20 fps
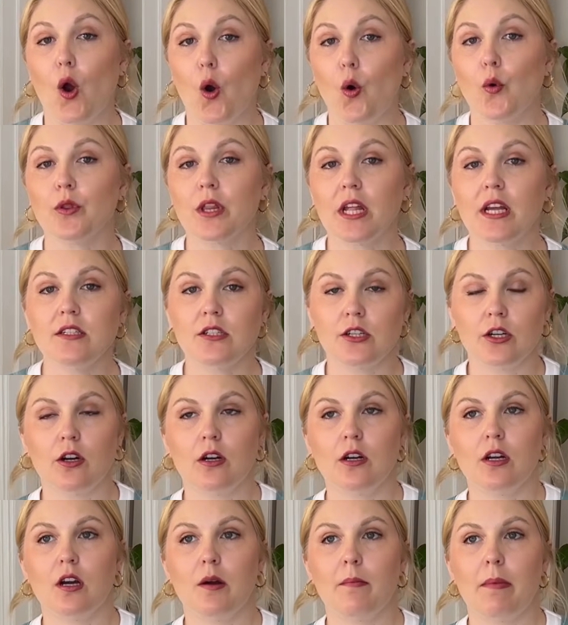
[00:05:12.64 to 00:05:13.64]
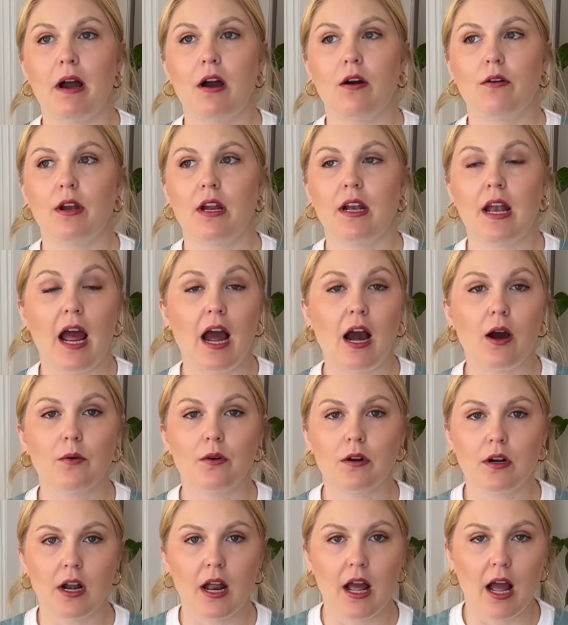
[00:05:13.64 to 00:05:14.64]
only took about an
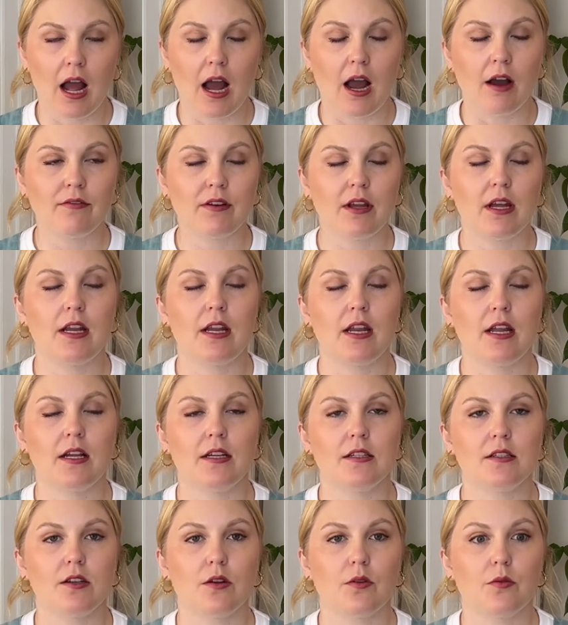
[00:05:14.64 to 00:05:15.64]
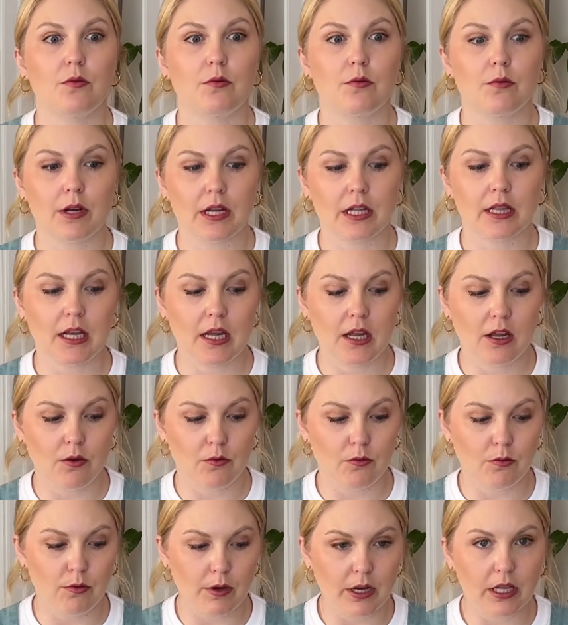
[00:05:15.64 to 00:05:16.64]
hour and a half. It is really,
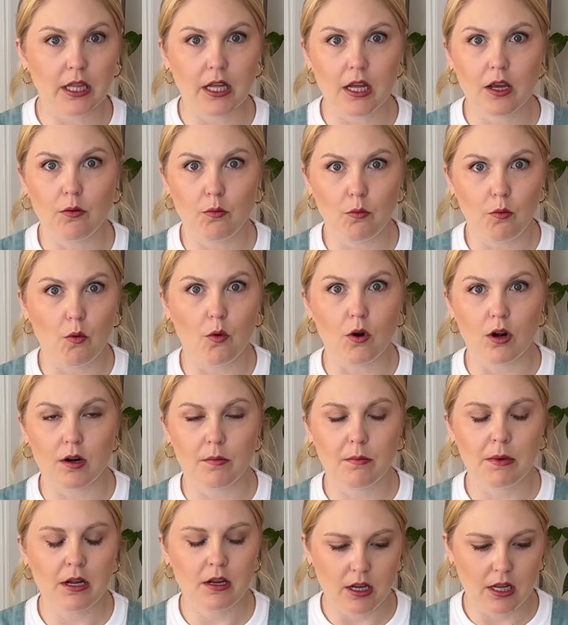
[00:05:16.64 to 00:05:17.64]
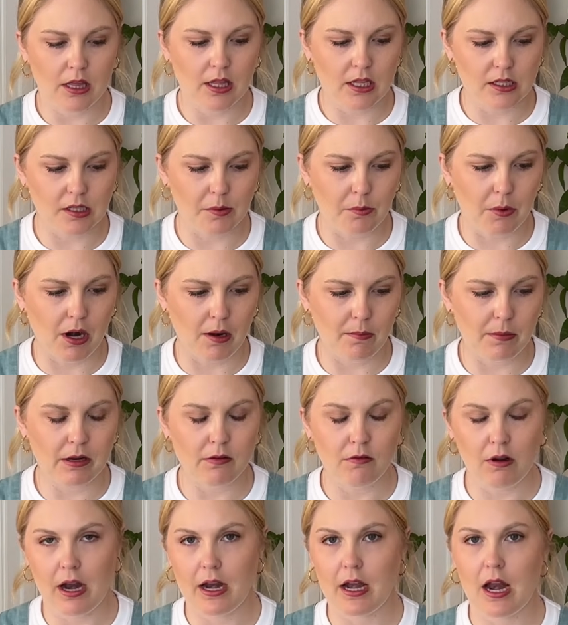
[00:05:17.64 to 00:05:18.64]
really warm in this apartment
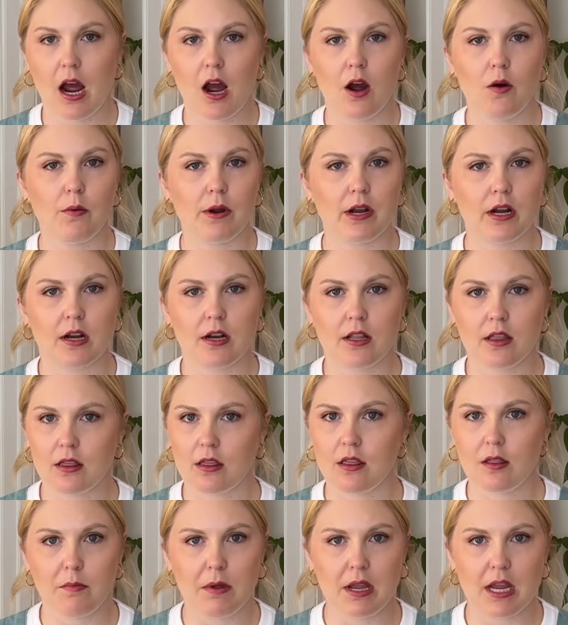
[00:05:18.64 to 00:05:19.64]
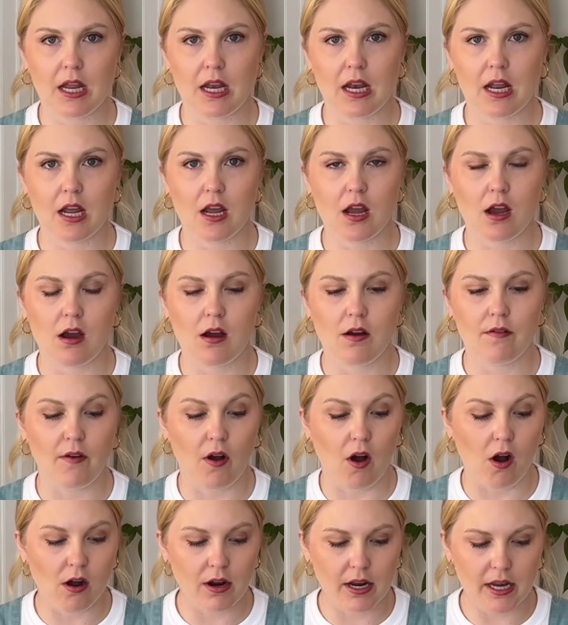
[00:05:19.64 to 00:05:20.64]
right now. We are in the beginning of
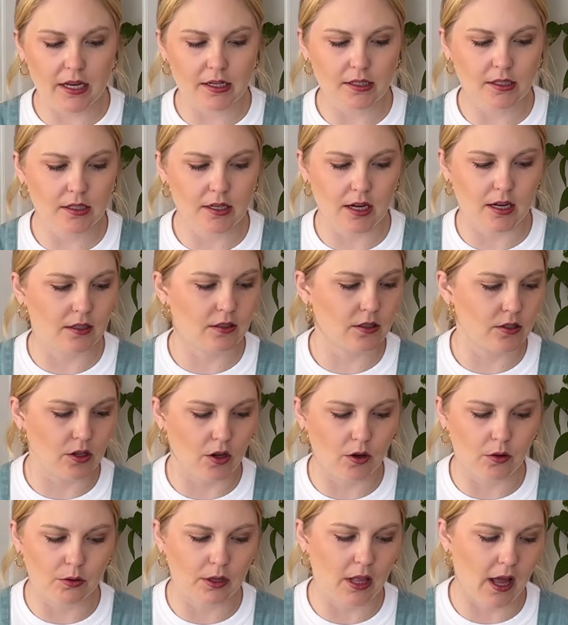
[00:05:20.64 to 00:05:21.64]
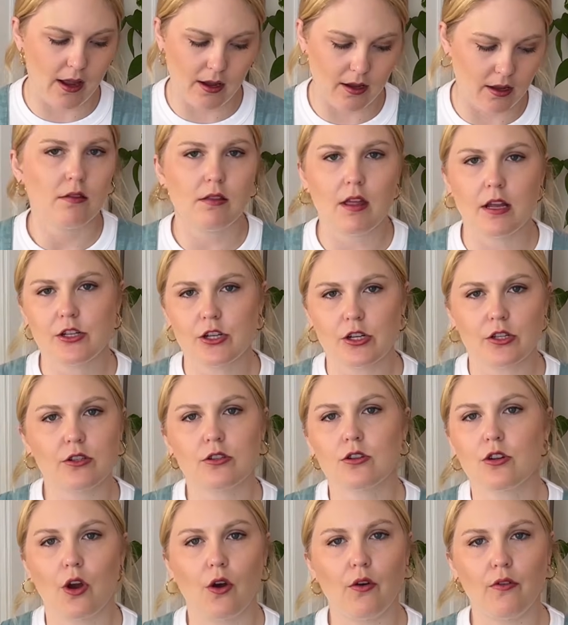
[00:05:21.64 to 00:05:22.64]
August, and so like they
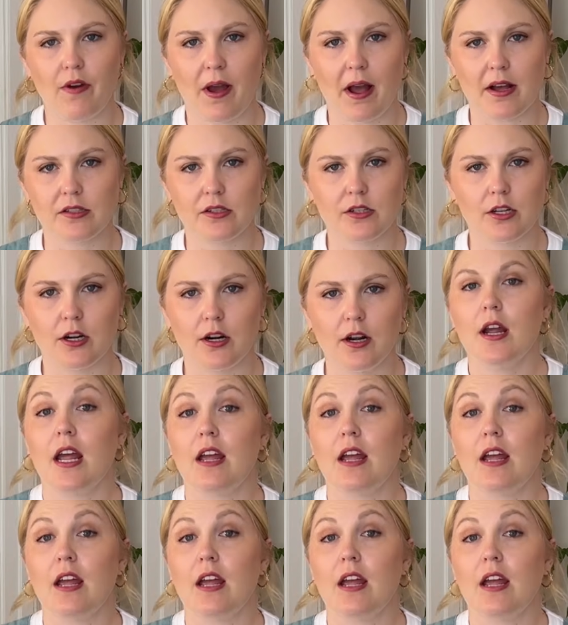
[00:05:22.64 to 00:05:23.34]
just go faster.